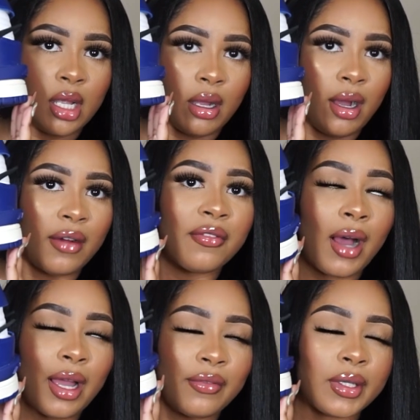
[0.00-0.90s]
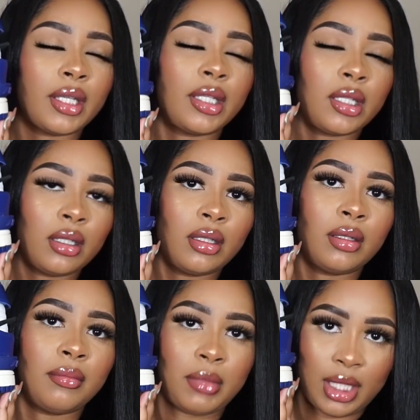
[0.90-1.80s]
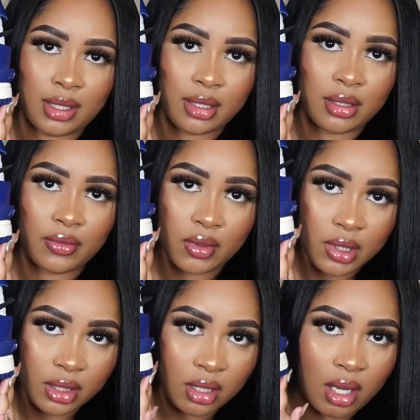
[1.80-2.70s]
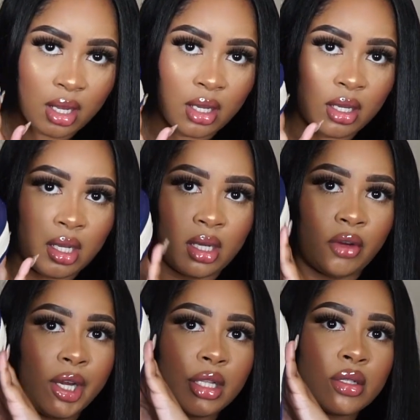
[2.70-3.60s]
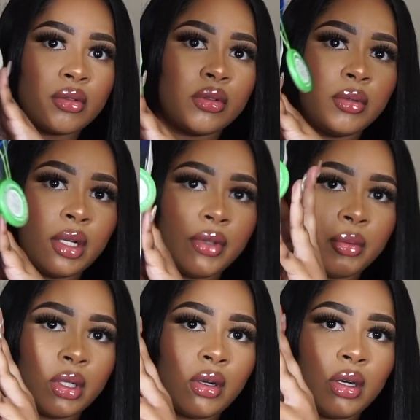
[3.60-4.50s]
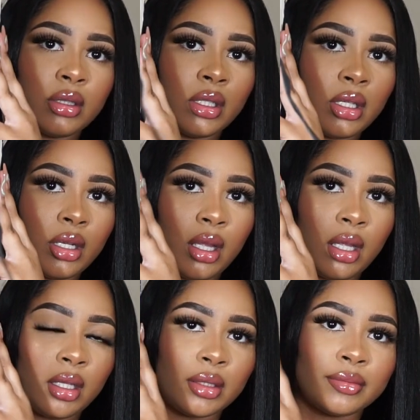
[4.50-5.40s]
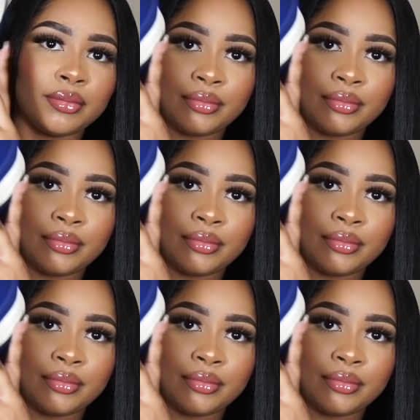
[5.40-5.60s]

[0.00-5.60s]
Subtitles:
5 in men's, of course, grade school, whatever you want to call it. And